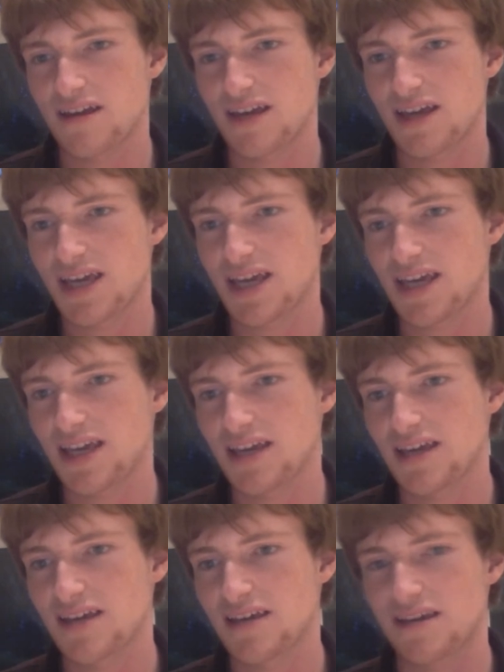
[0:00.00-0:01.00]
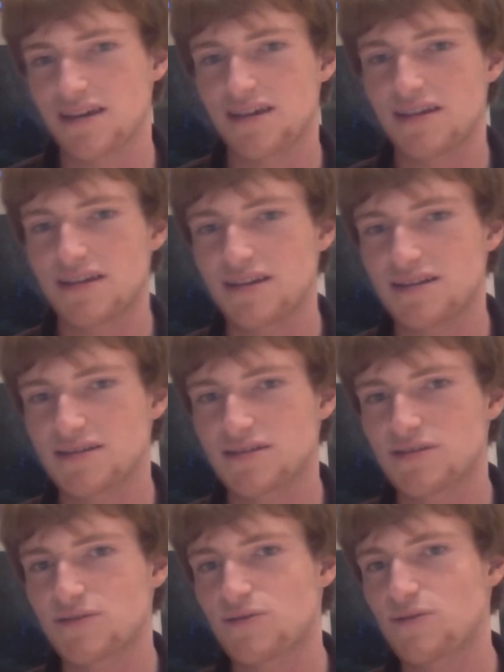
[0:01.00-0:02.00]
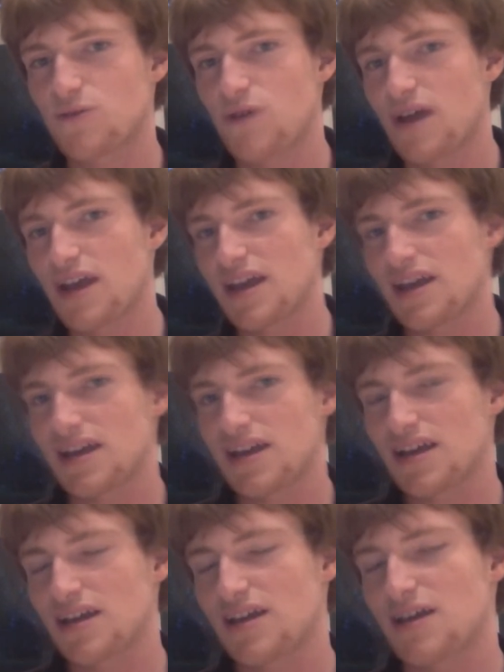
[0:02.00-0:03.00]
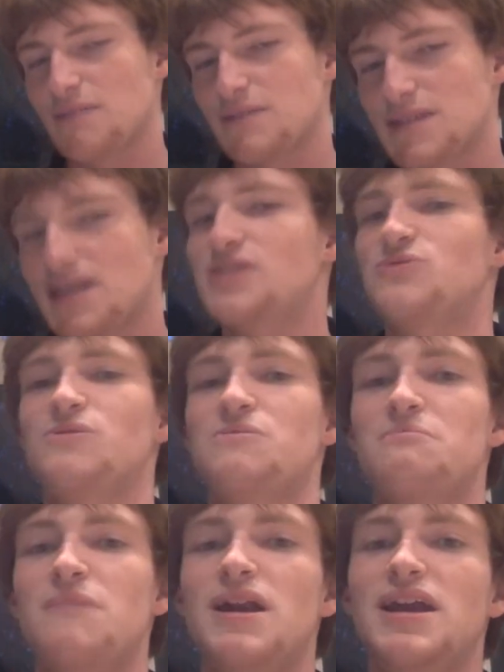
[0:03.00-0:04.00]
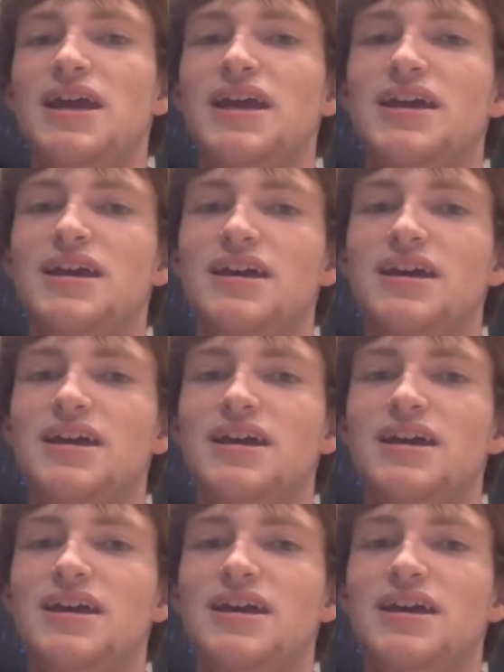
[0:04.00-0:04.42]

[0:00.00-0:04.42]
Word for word: he's quite obsessed with money